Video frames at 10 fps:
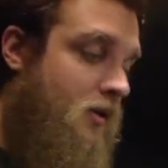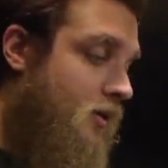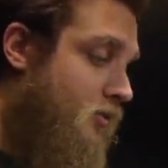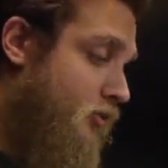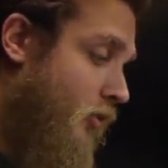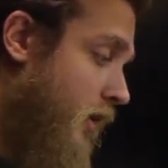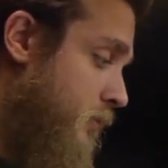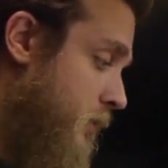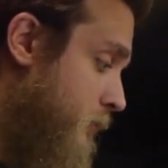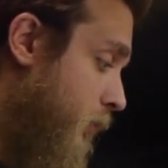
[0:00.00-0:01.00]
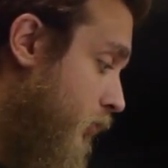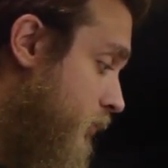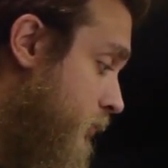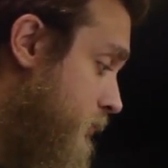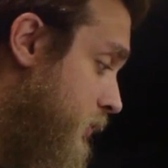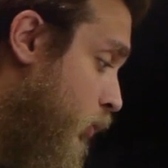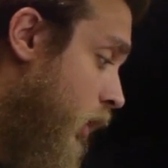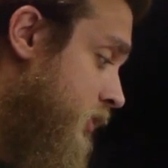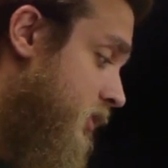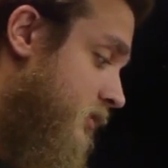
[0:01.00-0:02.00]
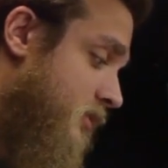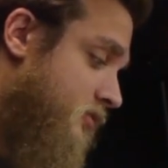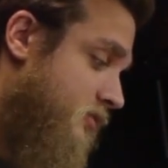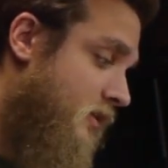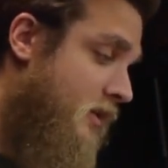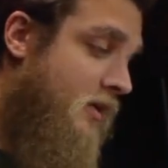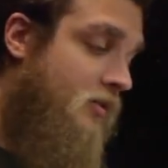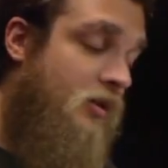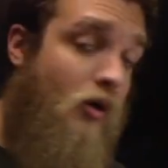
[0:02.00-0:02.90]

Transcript: And there's a lot of people that might be watching this that